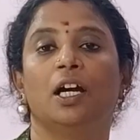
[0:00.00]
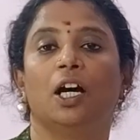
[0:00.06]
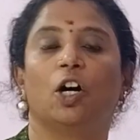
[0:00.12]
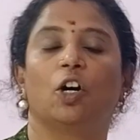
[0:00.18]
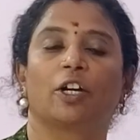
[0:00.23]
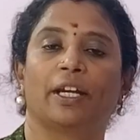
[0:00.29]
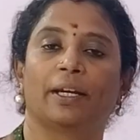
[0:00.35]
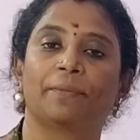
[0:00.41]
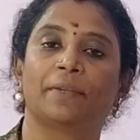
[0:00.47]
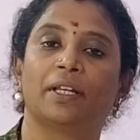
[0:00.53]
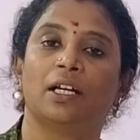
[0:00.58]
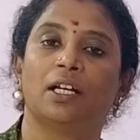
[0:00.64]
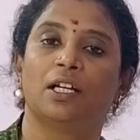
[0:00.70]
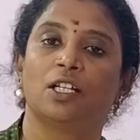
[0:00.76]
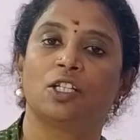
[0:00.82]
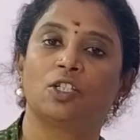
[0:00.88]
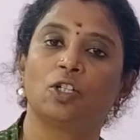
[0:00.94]
Okay.
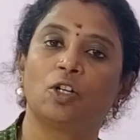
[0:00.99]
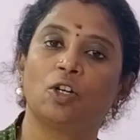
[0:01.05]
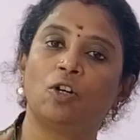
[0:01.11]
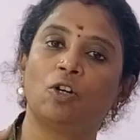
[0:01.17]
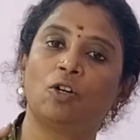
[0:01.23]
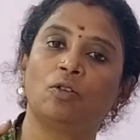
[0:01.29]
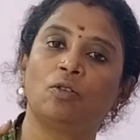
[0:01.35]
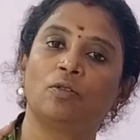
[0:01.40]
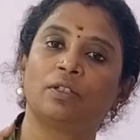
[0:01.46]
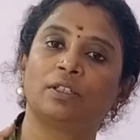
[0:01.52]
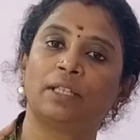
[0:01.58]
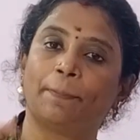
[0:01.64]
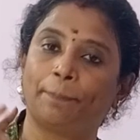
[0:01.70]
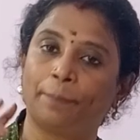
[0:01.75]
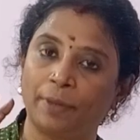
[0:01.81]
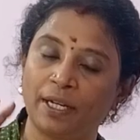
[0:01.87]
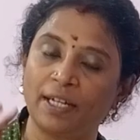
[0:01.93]
So the
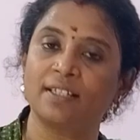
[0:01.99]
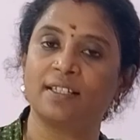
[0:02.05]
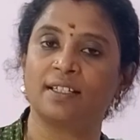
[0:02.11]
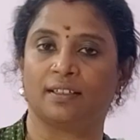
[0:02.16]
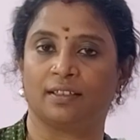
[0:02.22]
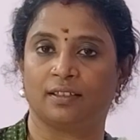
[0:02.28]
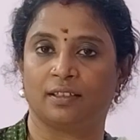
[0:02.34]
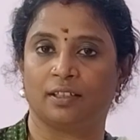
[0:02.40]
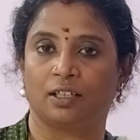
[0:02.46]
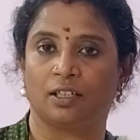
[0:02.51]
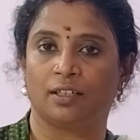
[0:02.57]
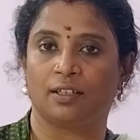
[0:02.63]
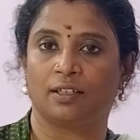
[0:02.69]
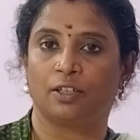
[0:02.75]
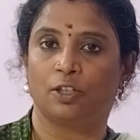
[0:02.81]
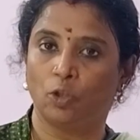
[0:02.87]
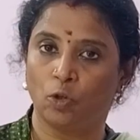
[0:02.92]
person
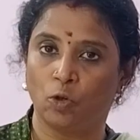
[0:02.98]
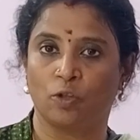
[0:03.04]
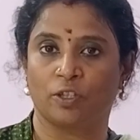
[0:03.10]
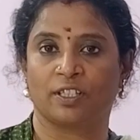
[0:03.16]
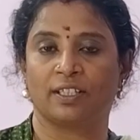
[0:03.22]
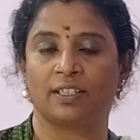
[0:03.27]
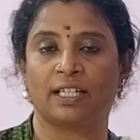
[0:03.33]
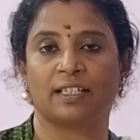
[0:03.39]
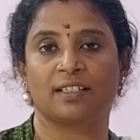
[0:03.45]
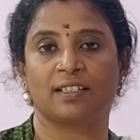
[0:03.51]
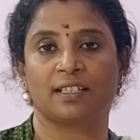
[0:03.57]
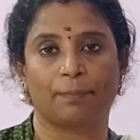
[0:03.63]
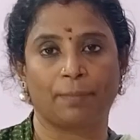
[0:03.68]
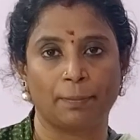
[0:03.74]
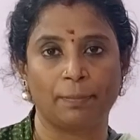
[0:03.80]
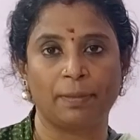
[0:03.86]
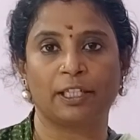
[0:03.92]
knows, that is the
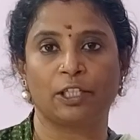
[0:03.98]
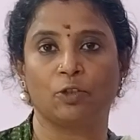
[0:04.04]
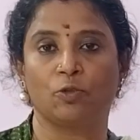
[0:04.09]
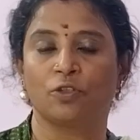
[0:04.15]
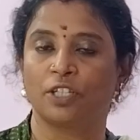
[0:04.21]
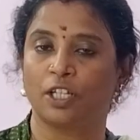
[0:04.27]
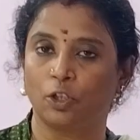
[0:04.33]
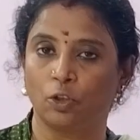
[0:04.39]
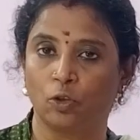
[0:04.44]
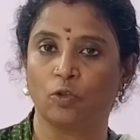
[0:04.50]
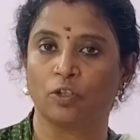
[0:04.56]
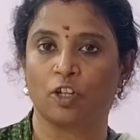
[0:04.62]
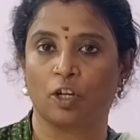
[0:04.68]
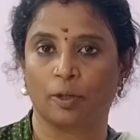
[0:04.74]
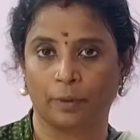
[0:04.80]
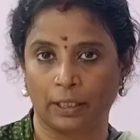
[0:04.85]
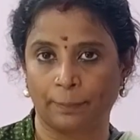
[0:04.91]
public user knows
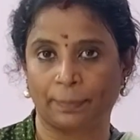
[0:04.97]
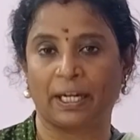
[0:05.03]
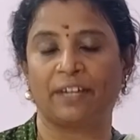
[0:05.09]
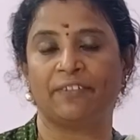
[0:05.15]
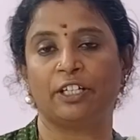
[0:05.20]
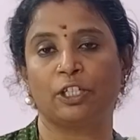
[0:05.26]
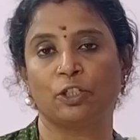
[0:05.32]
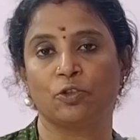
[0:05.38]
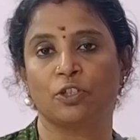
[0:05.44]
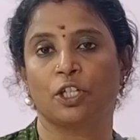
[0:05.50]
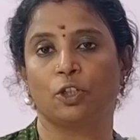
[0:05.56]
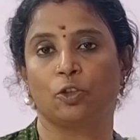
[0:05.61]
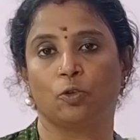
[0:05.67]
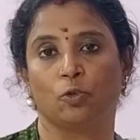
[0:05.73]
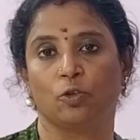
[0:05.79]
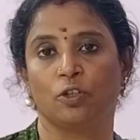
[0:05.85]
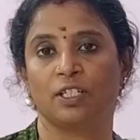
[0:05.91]
or the private user
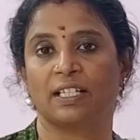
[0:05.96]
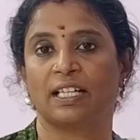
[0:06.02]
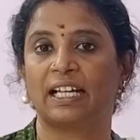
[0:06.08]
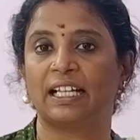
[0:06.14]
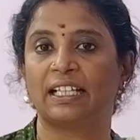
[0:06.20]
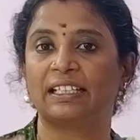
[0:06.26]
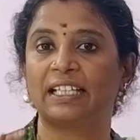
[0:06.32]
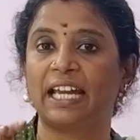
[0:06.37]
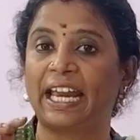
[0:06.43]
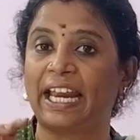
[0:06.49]
knows the